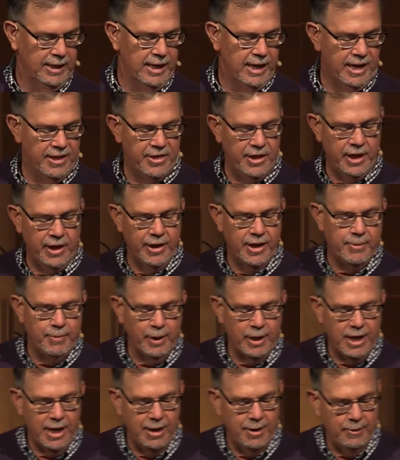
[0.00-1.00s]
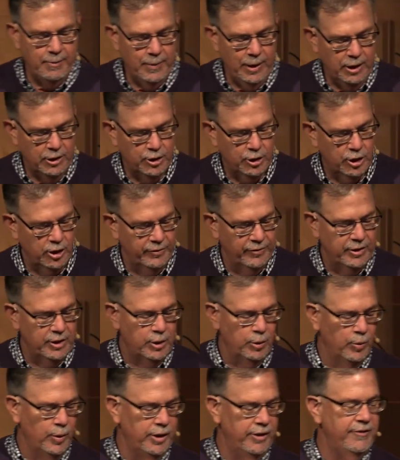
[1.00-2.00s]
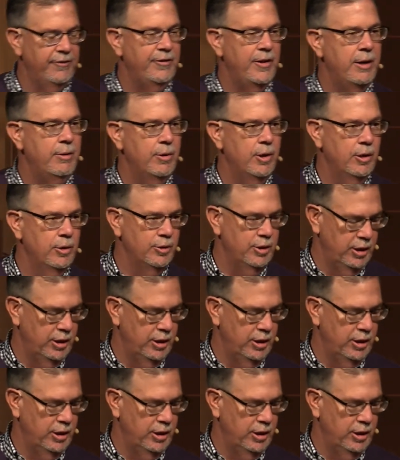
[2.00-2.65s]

And there he became a servant to one of Pharaoh's